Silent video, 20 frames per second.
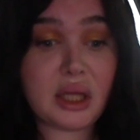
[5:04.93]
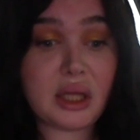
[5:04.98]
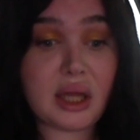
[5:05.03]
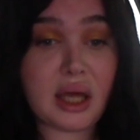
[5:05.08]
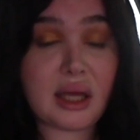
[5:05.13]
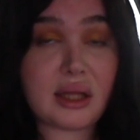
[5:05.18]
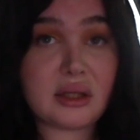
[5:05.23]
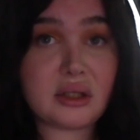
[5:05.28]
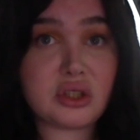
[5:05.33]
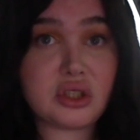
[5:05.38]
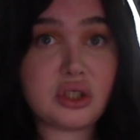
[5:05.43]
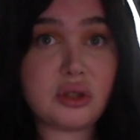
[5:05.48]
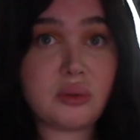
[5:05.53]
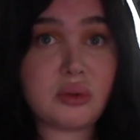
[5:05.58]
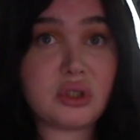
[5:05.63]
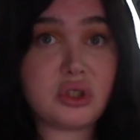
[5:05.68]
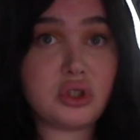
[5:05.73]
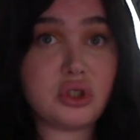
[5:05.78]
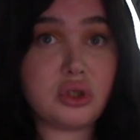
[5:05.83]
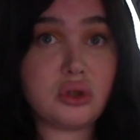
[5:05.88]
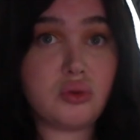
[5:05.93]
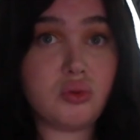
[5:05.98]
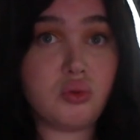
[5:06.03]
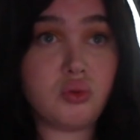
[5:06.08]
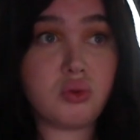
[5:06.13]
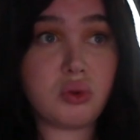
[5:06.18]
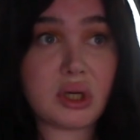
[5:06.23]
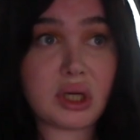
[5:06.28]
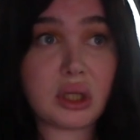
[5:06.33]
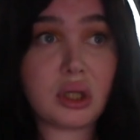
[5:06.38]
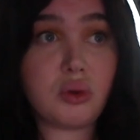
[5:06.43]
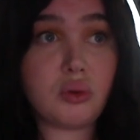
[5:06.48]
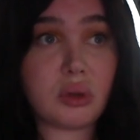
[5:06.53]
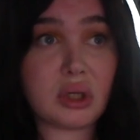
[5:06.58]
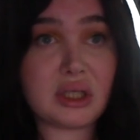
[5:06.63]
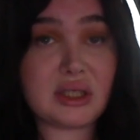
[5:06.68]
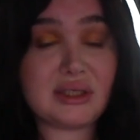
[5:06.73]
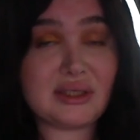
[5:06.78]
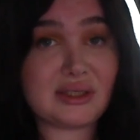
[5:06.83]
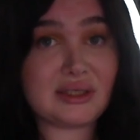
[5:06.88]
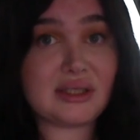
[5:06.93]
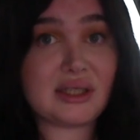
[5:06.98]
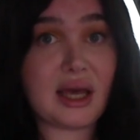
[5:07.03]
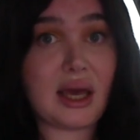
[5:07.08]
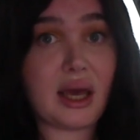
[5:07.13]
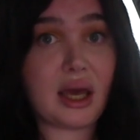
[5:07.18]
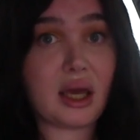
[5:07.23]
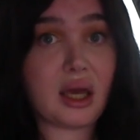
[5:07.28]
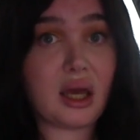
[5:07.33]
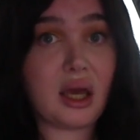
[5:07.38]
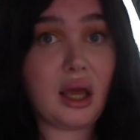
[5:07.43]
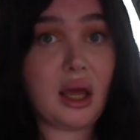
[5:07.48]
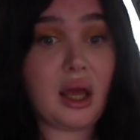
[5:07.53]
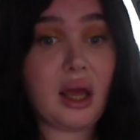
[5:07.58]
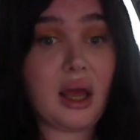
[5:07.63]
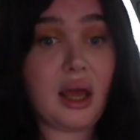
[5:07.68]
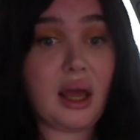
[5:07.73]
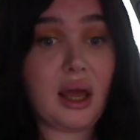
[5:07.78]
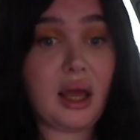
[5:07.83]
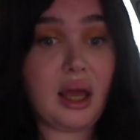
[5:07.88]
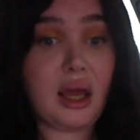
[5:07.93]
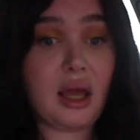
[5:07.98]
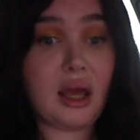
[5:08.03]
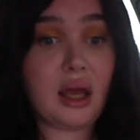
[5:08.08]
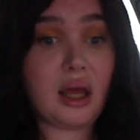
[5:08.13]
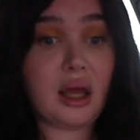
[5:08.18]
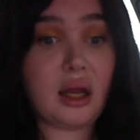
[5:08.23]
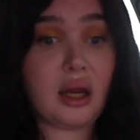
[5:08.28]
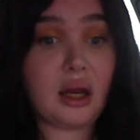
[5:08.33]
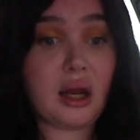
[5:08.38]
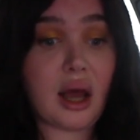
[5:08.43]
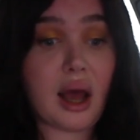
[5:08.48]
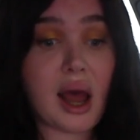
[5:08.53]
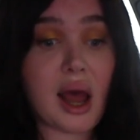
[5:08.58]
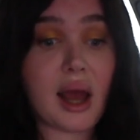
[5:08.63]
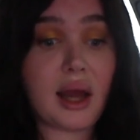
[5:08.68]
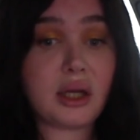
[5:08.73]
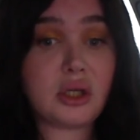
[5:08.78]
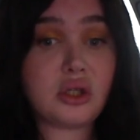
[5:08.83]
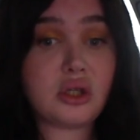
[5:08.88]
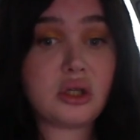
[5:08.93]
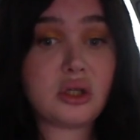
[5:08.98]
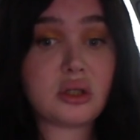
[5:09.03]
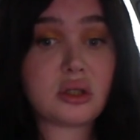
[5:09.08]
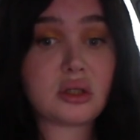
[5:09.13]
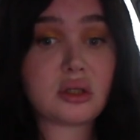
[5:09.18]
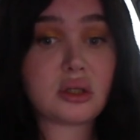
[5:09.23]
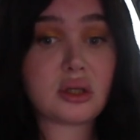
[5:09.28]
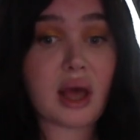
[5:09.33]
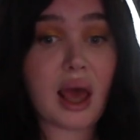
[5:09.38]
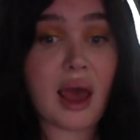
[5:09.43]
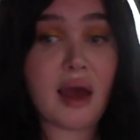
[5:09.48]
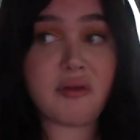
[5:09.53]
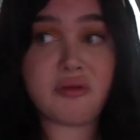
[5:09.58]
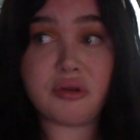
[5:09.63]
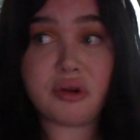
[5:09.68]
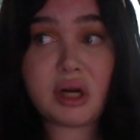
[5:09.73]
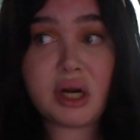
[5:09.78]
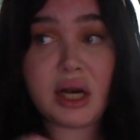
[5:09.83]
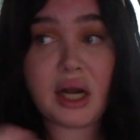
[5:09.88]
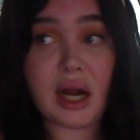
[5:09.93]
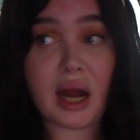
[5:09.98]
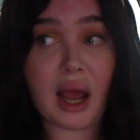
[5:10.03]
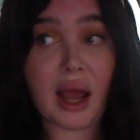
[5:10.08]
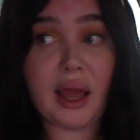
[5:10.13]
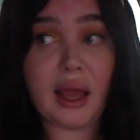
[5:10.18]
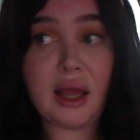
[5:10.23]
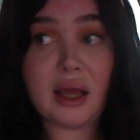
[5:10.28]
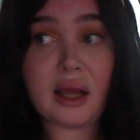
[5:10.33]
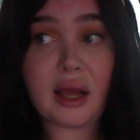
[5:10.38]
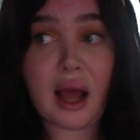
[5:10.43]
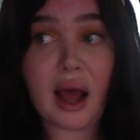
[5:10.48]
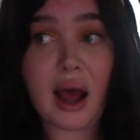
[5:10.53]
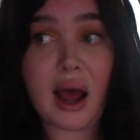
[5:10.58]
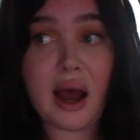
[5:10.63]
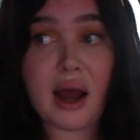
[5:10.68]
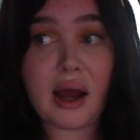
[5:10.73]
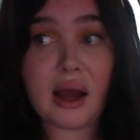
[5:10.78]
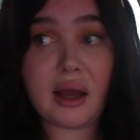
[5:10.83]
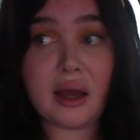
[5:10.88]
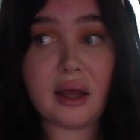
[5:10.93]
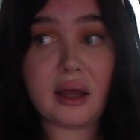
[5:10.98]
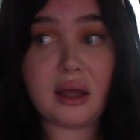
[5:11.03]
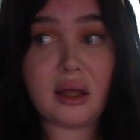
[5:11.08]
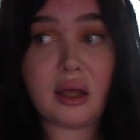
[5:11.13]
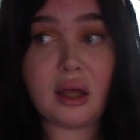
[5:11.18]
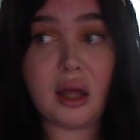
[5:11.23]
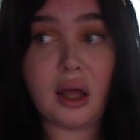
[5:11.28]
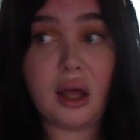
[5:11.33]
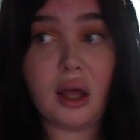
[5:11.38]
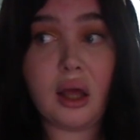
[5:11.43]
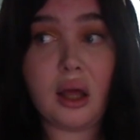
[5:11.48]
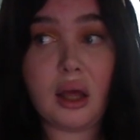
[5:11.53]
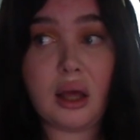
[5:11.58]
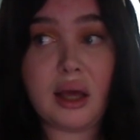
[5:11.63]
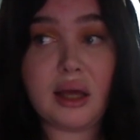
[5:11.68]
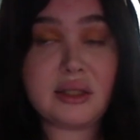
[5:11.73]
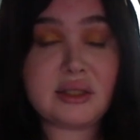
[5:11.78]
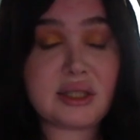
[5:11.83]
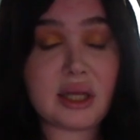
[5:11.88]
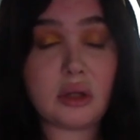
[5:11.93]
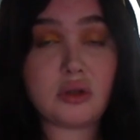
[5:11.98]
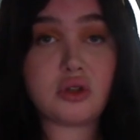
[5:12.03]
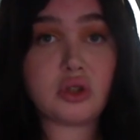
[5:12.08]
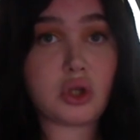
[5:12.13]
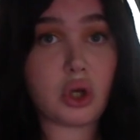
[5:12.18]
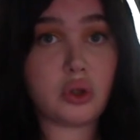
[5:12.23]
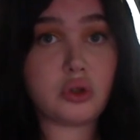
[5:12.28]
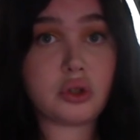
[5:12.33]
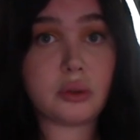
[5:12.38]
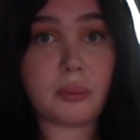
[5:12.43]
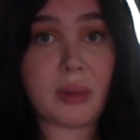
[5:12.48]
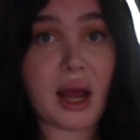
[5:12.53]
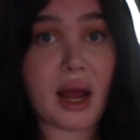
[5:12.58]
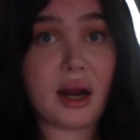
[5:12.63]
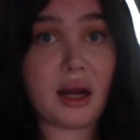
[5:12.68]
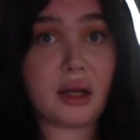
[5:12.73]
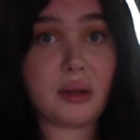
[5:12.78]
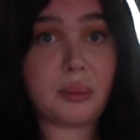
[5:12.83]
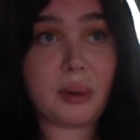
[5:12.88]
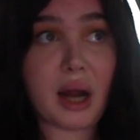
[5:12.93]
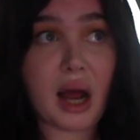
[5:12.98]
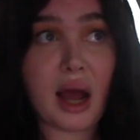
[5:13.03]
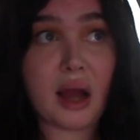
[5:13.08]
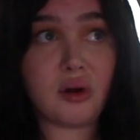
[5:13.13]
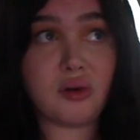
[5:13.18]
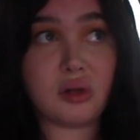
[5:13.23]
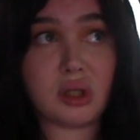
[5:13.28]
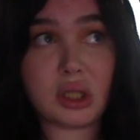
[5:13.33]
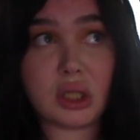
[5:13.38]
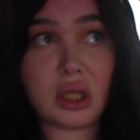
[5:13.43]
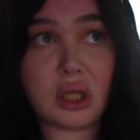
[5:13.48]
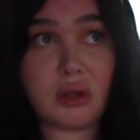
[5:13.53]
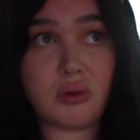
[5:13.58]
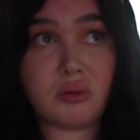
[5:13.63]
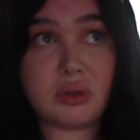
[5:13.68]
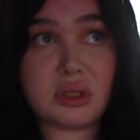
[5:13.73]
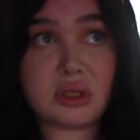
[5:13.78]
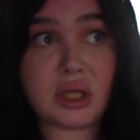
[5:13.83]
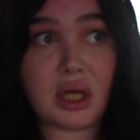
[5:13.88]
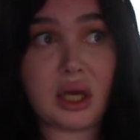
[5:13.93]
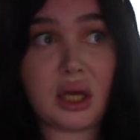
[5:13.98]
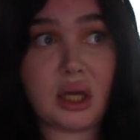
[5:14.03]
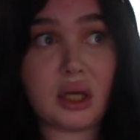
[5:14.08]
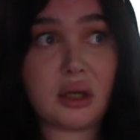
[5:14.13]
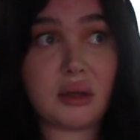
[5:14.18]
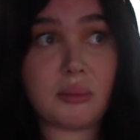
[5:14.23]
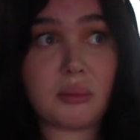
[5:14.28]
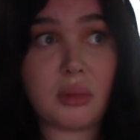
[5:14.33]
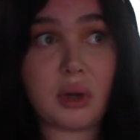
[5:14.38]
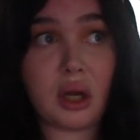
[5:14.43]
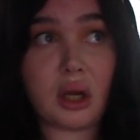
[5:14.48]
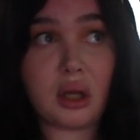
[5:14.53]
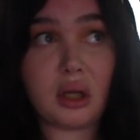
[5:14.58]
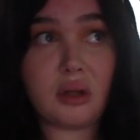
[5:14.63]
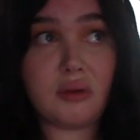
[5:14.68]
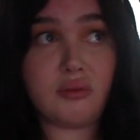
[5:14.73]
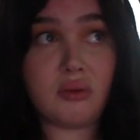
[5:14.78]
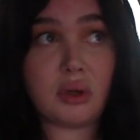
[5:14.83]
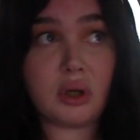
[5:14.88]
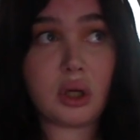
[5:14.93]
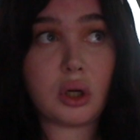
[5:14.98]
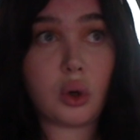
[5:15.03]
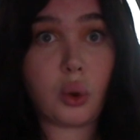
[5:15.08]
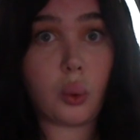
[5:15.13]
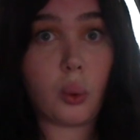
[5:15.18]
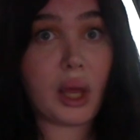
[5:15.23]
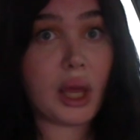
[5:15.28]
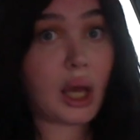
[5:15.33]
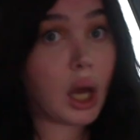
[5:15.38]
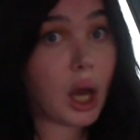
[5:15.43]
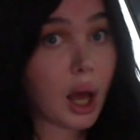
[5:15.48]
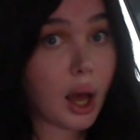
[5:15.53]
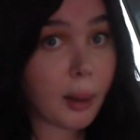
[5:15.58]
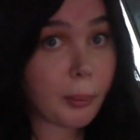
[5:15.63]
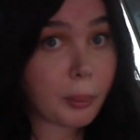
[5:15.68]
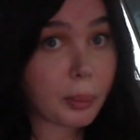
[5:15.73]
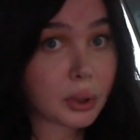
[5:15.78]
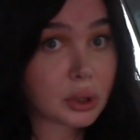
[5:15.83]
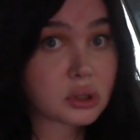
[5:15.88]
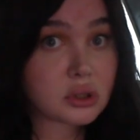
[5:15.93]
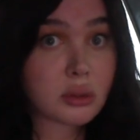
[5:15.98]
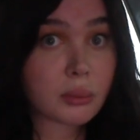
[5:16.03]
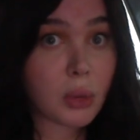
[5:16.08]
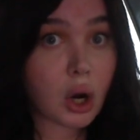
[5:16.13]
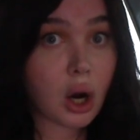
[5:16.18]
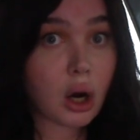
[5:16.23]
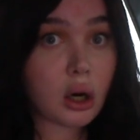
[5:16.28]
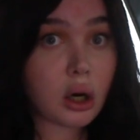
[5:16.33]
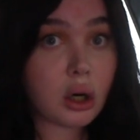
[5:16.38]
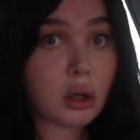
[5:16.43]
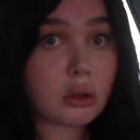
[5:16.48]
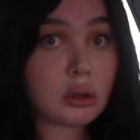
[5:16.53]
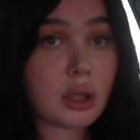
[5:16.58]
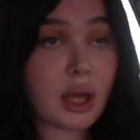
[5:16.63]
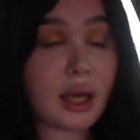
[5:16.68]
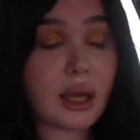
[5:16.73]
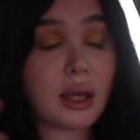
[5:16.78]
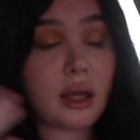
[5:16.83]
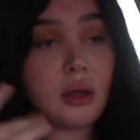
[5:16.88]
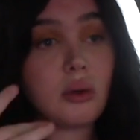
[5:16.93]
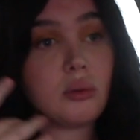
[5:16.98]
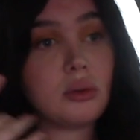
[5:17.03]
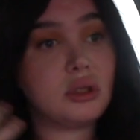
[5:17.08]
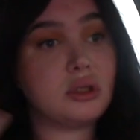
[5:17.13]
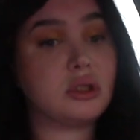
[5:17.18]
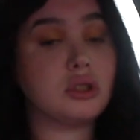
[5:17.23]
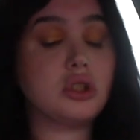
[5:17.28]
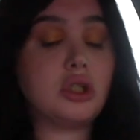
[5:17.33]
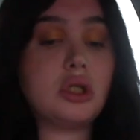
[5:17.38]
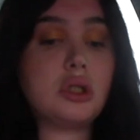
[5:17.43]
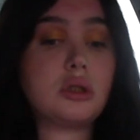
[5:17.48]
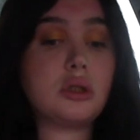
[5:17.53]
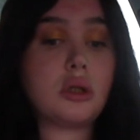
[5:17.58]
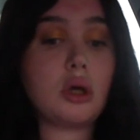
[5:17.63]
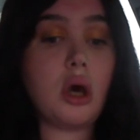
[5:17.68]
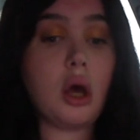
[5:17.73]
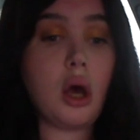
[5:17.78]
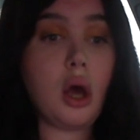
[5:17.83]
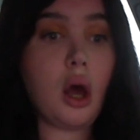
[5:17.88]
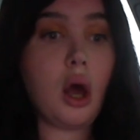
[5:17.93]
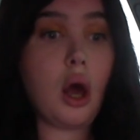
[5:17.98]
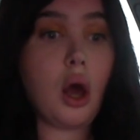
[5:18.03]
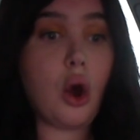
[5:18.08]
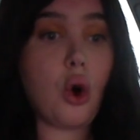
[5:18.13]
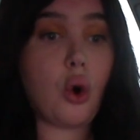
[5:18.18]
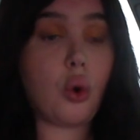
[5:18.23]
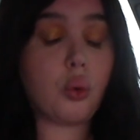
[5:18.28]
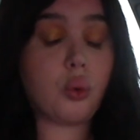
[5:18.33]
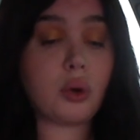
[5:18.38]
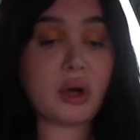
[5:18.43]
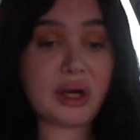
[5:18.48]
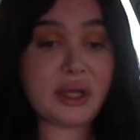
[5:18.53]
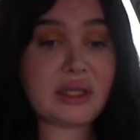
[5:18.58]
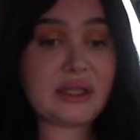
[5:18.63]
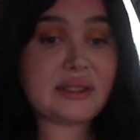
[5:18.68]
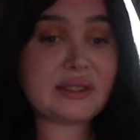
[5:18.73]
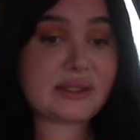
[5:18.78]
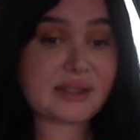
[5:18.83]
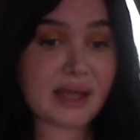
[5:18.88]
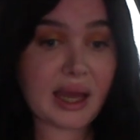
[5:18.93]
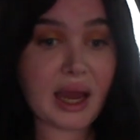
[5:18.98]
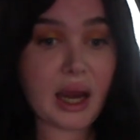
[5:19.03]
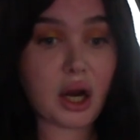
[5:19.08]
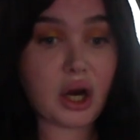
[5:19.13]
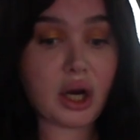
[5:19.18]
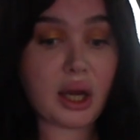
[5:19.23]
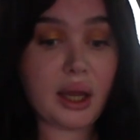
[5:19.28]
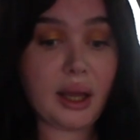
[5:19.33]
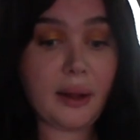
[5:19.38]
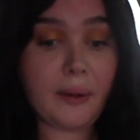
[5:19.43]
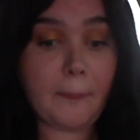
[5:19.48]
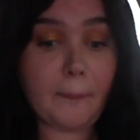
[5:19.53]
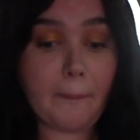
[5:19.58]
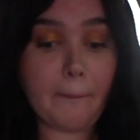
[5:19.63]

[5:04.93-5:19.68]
Like, she was really, really sick. And I just, every night, it sounds so dramatic, but I really was like, am I even gonna wake up tomorrow? Like, it was just really scary.